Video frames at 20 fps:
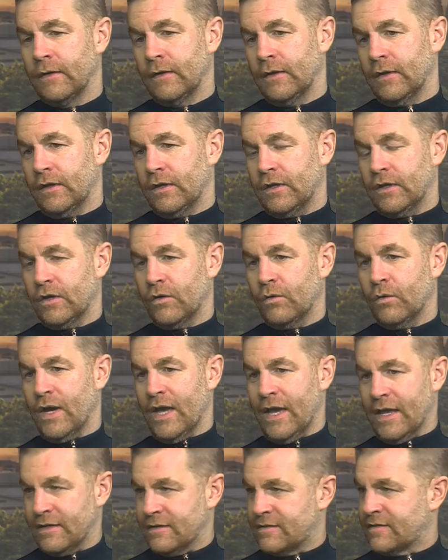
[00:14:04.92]

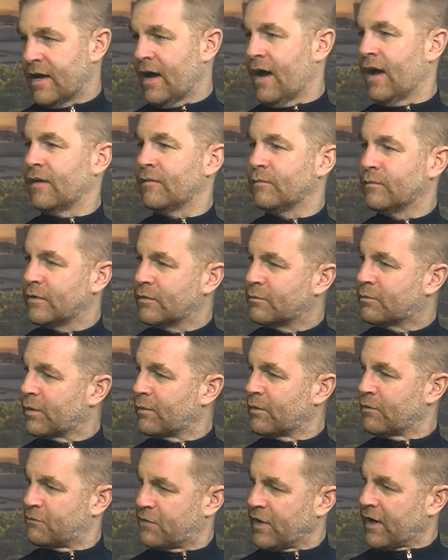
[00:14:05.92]
in time will
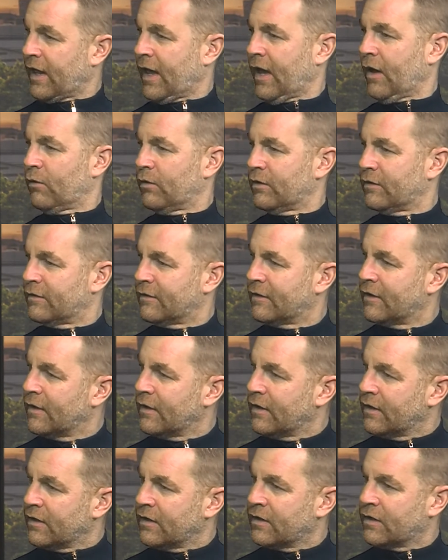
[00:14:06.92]
probably fill out, and
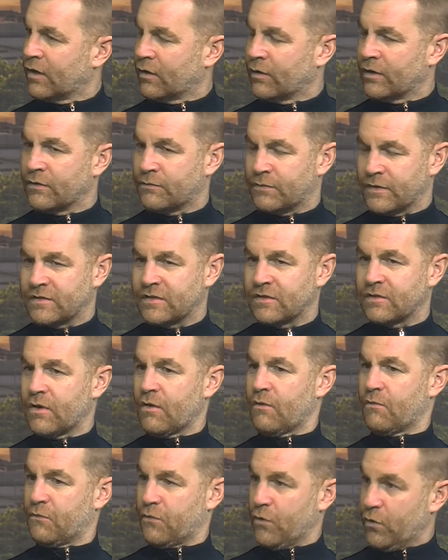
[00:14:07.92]
and if he's a
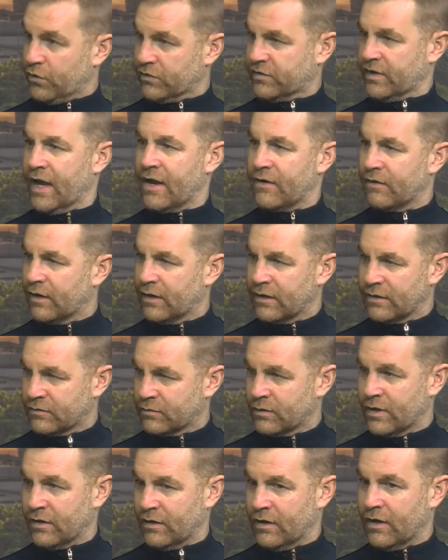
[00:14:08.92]
force aerially
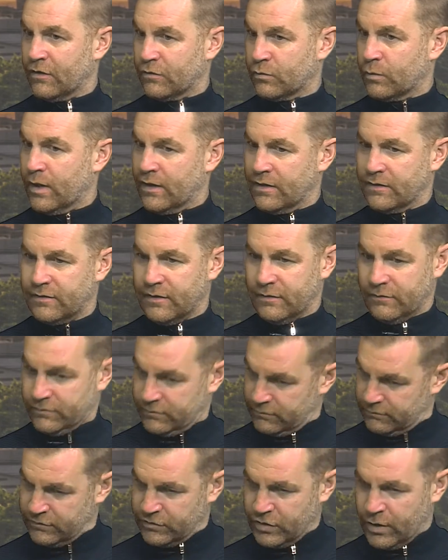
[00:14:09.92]
as well as his
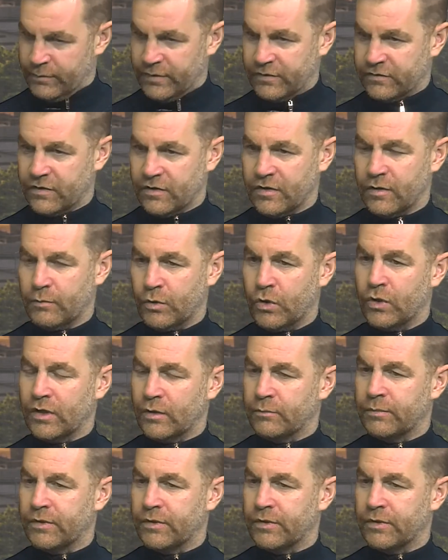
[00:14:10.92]
dominance on the ball, he'll be a